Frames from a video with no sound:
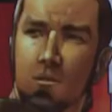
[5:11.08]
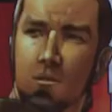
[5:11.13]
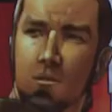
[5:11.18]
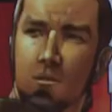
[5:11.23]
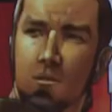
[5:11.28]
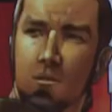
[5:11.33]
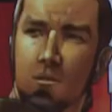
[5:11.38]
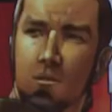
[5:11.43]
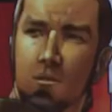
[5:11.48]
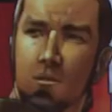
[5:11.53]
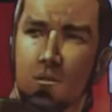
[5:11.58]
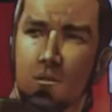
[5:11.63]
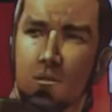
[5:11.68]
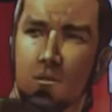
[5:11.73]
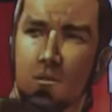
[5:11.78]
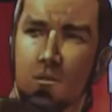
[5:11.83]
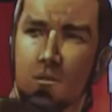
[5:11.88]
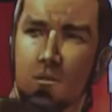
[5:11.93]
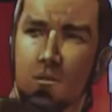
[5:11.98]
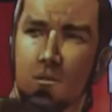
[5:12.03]

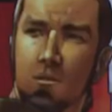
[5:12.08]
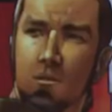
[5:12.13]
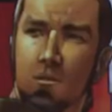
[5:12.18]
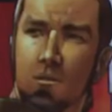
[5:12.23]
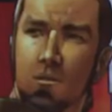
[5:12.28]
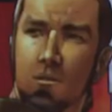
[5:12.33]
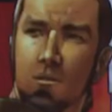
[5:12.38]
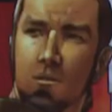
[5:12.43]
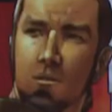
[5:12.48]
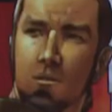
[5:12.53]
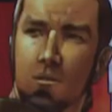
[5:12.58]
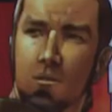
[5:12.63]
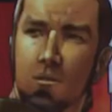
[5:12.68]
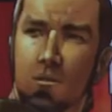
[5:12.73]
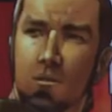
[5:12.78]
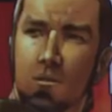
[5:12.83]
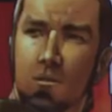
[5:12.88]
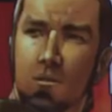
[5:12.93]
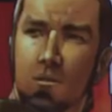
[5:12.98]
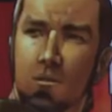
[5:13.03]

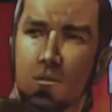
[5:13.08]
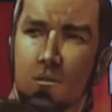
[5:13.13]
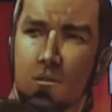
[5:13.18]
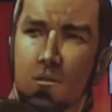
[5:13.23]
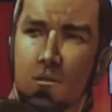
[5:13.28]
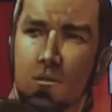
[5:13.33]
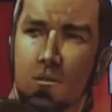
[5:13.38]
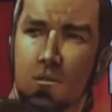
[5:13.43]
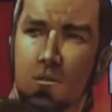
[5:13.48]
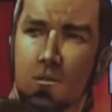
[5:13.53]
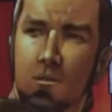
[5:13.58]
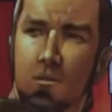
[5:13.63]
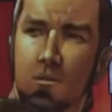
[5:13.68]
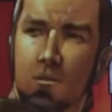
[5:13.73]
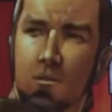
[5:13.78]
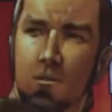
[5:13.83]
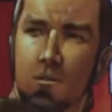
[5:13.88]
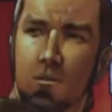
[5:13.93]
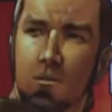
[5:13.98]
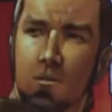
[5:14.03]

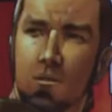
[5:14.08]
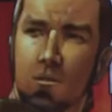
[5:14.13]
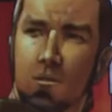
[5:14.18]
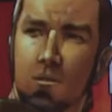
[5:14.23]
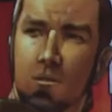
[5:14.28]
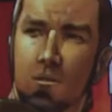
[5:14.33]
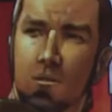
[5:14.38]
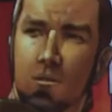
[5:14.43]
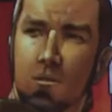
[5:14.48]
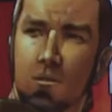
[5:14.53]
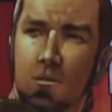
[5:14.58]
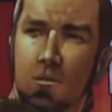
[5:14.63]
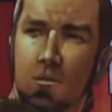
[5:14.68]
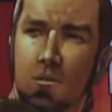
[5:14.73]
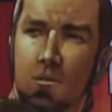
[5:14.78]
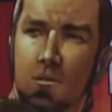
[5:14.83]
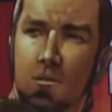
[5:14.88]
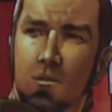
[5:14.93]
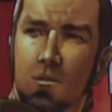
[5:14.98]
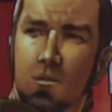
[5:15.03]

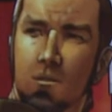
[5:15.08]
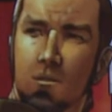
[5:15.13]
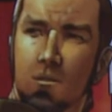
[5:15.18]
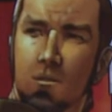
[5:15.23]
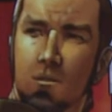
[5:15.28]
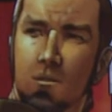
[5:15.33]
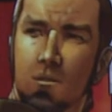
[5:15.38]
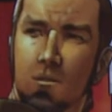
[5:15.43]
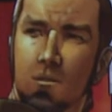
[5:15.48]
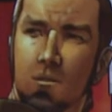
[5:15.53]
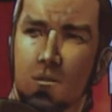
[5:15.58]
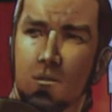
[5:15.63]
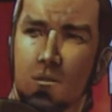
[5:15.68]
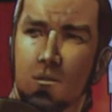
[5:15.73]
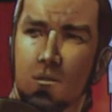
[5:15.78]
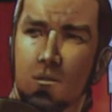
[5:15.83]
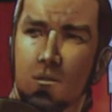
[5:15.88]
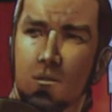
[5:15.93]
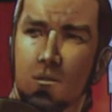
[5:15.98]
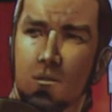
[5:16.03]

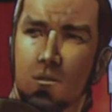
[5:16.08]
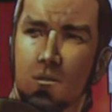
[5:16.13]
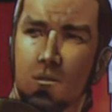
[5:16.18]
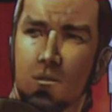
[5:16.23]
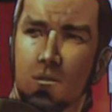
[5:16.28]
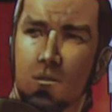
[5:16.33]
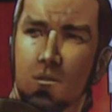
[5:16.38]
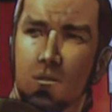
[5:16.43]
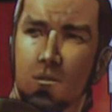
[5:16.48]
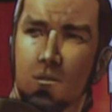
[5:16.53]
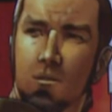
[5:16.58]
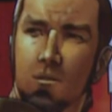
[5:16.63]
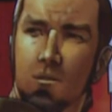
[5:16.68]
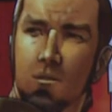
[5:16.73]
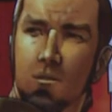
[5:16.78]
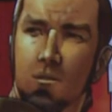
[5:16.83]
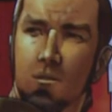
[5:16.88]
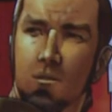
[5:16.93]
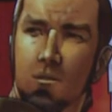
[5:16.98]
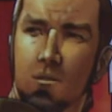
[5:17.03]

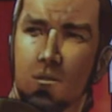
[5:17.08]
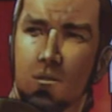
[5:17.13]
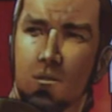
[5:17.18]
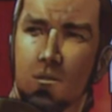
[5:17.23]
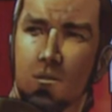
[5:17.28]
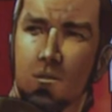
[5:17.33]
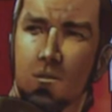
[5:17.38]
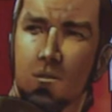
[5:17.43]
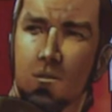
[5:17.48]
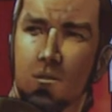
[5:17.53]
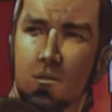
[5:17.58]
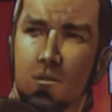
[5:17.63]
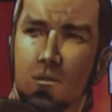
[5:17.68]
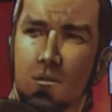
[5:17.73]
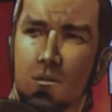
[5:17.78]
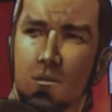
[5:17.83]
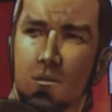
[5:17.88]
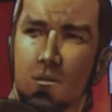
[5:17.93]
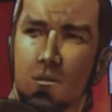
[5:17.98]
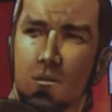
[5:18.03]

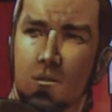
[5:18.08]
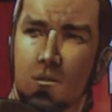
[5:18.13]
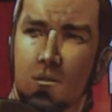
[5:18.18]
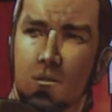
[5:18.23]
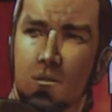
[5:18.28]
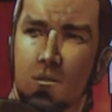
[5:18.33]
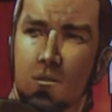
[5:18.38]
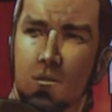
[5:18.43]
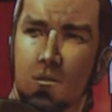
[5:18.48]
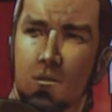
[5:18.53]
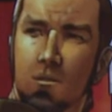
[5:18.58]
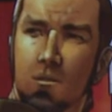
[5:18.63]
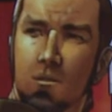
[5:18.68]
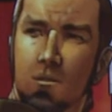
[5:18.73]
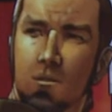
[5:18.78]
No words are spoken by the person on screen.